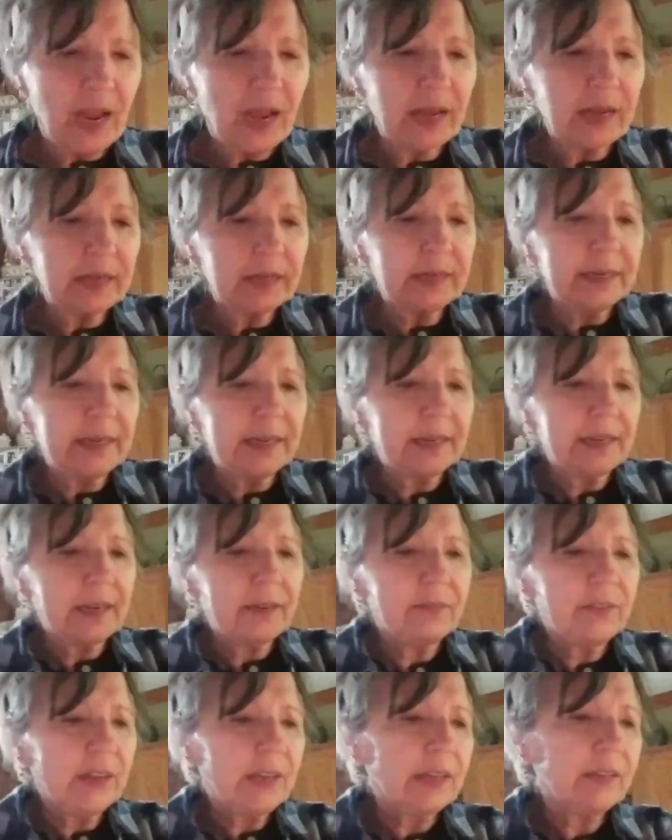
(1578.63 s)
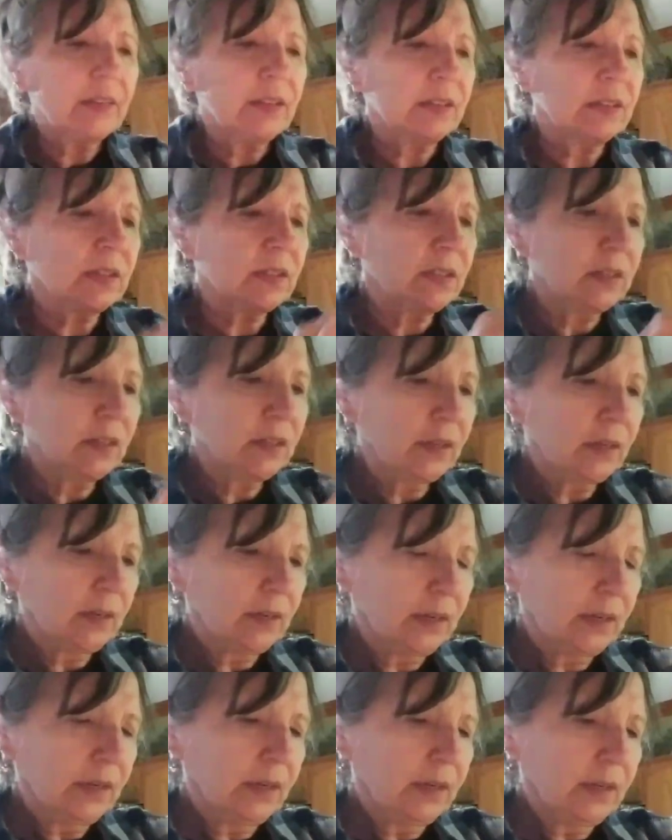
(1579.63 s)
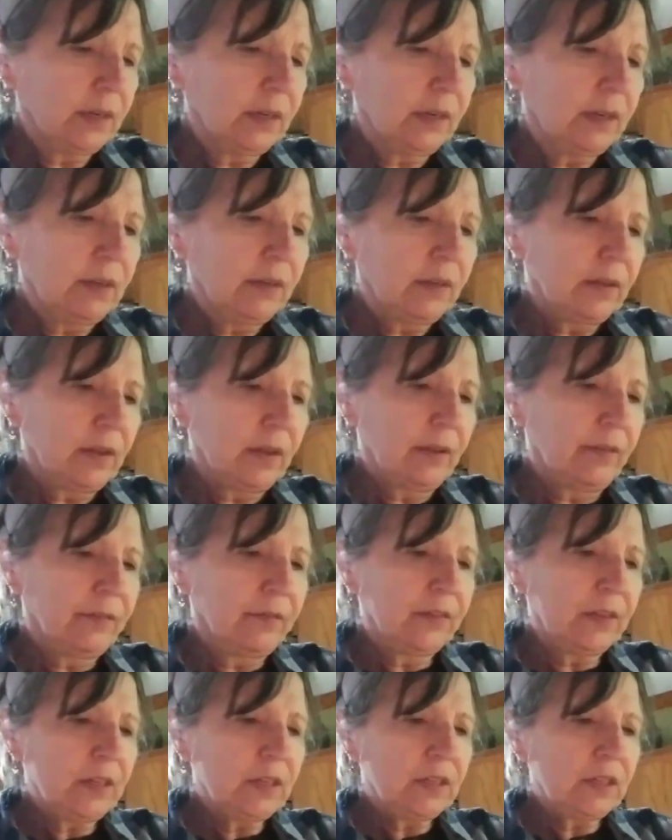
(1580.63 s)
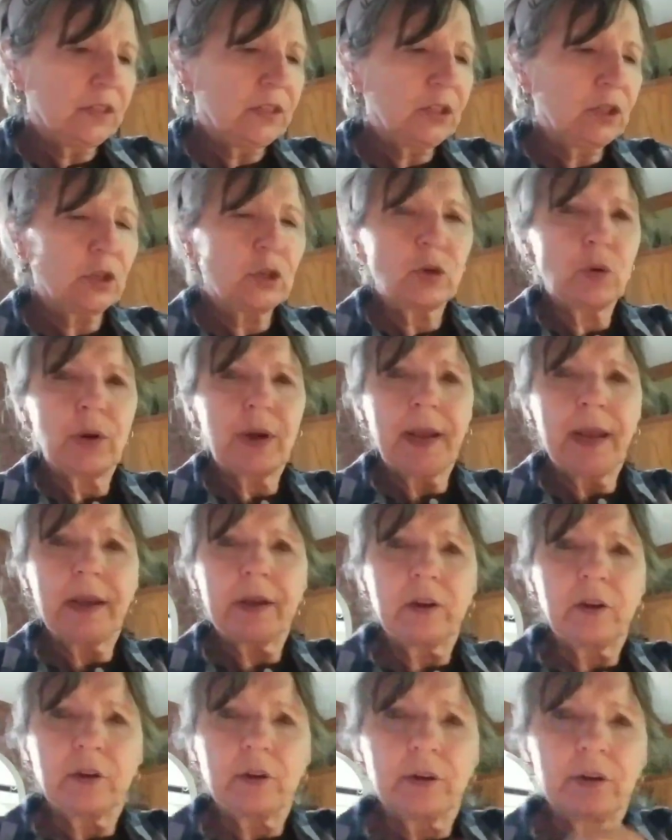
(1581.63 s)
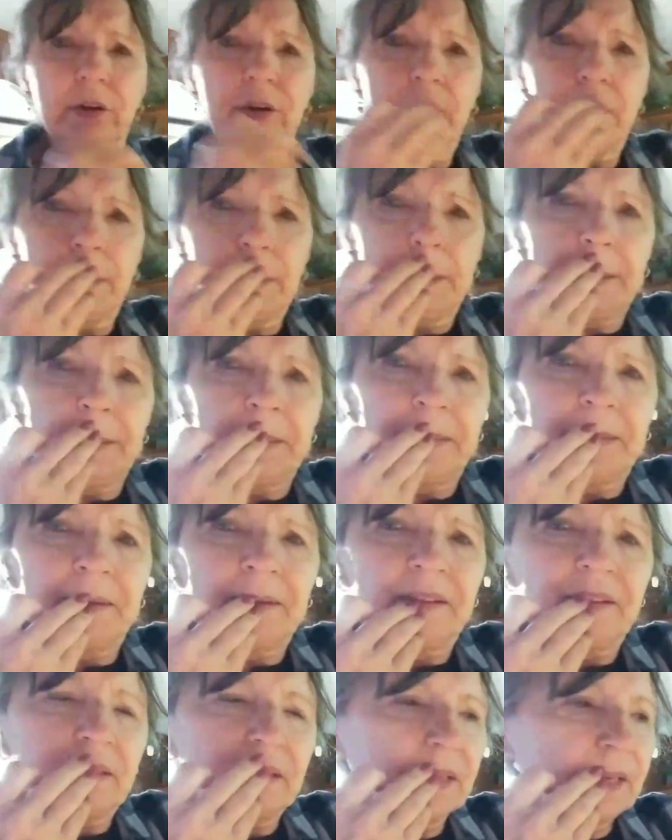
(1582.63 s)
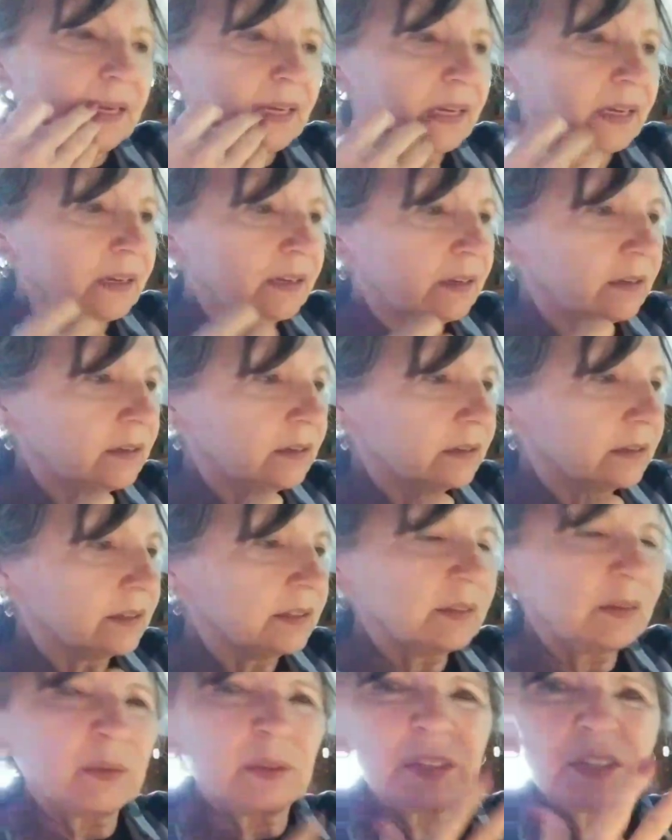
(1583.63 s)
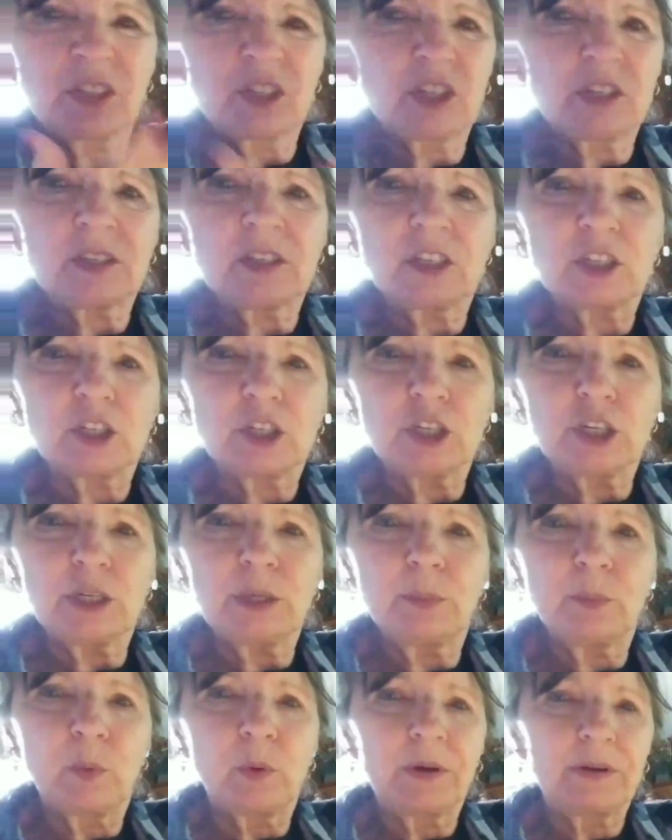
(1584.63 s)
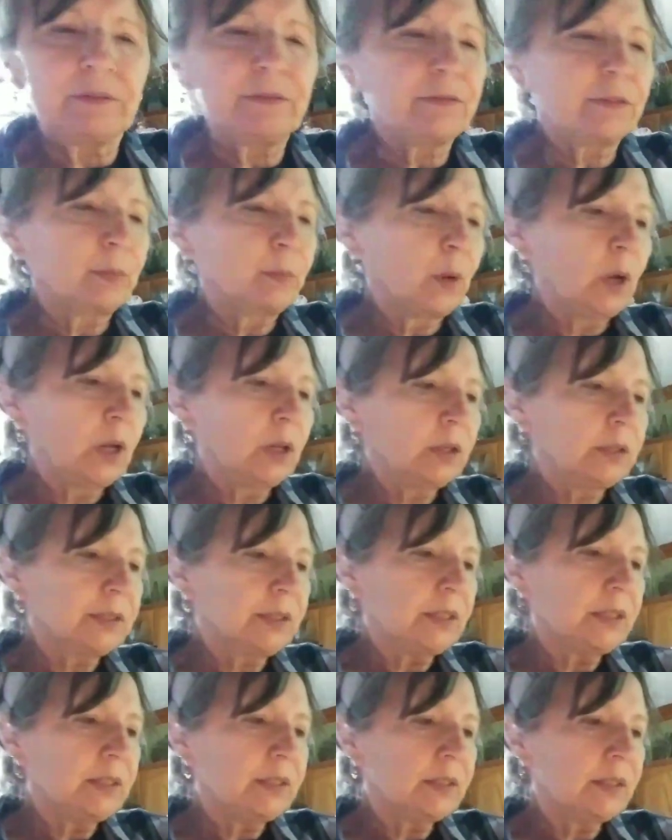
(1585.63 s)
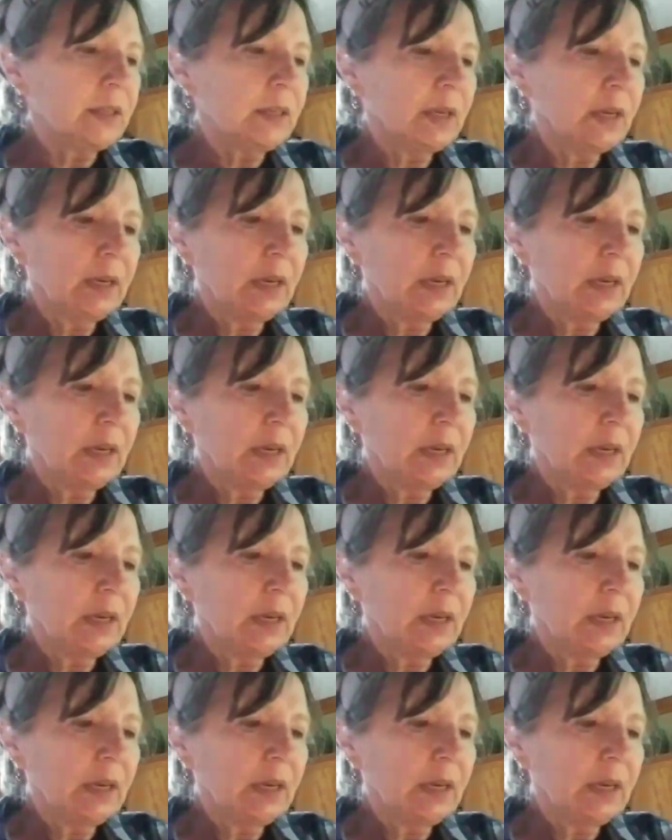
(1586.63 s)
I, I've had this fitness tracker thing. It was just a cheap one from Aldi's